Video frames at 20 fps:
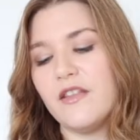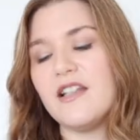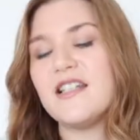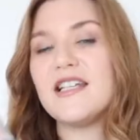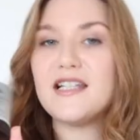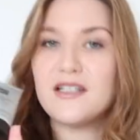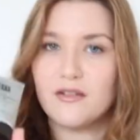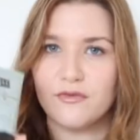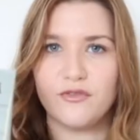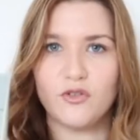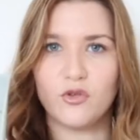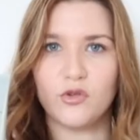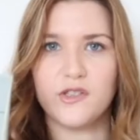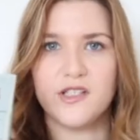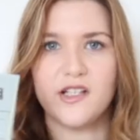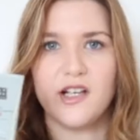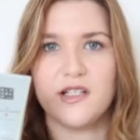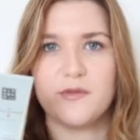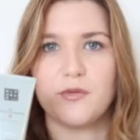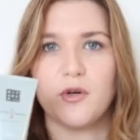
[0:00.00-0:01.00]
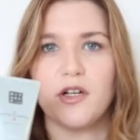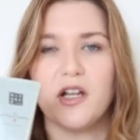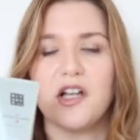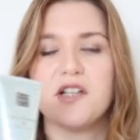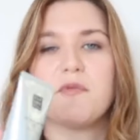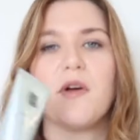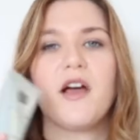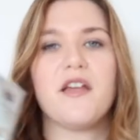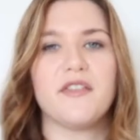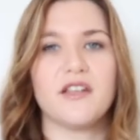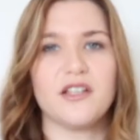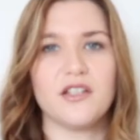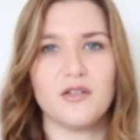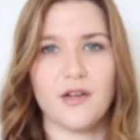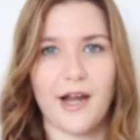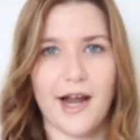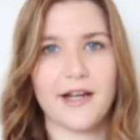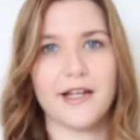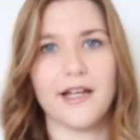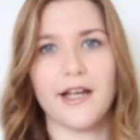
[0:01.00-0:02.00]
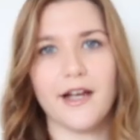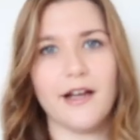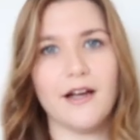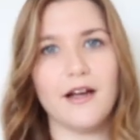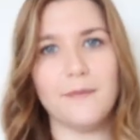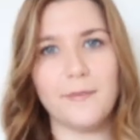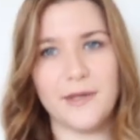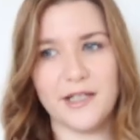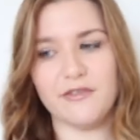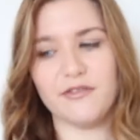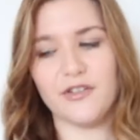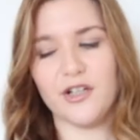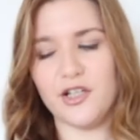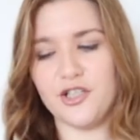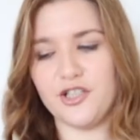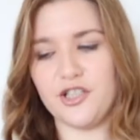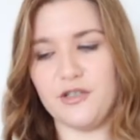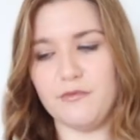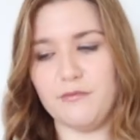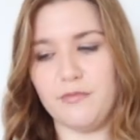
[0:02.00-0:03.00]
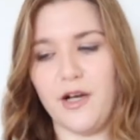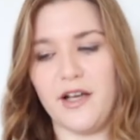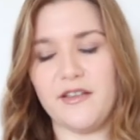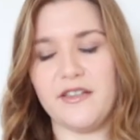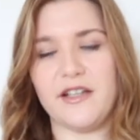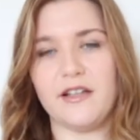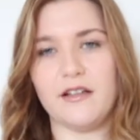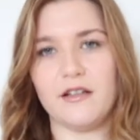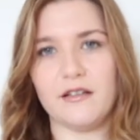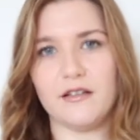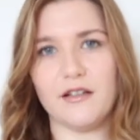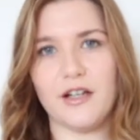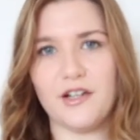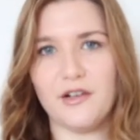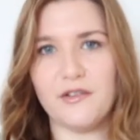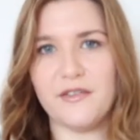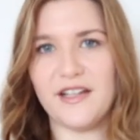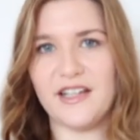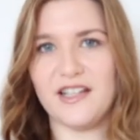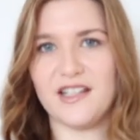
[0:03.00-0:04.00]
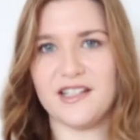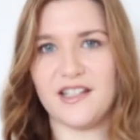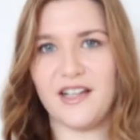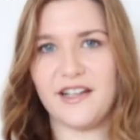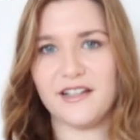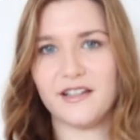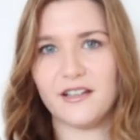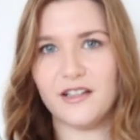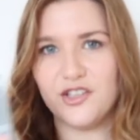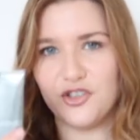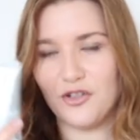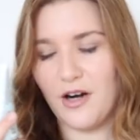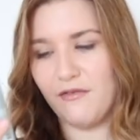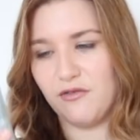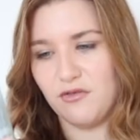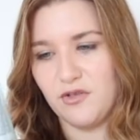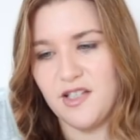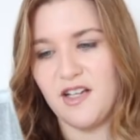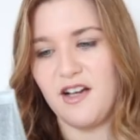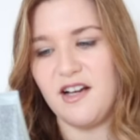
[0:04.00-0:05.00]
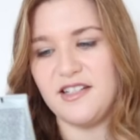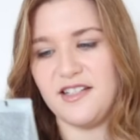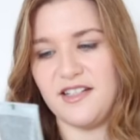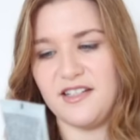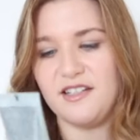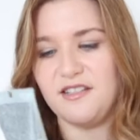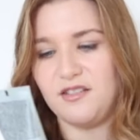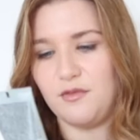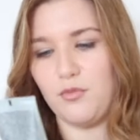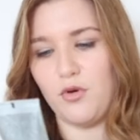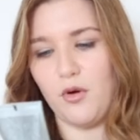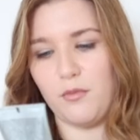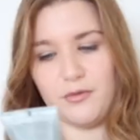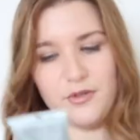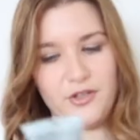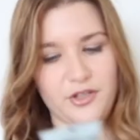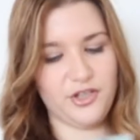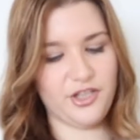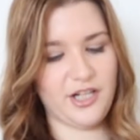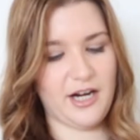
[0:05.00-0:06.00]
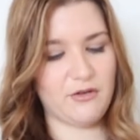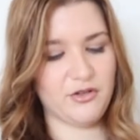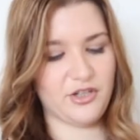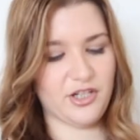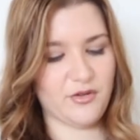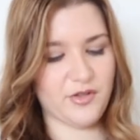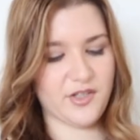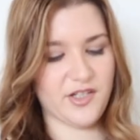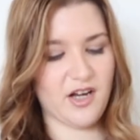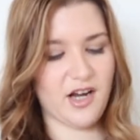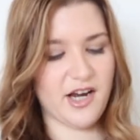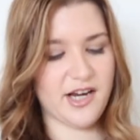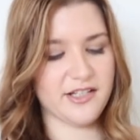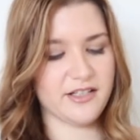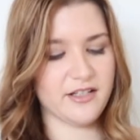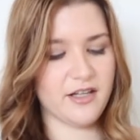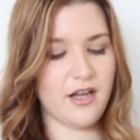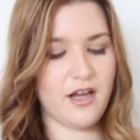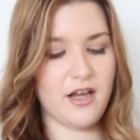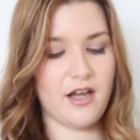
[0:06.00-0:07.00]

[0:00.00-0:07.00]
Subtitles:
This is a full size product, but I think you can get a bigger version, but I don't think it's like a travel size. This is a proper shower gel size.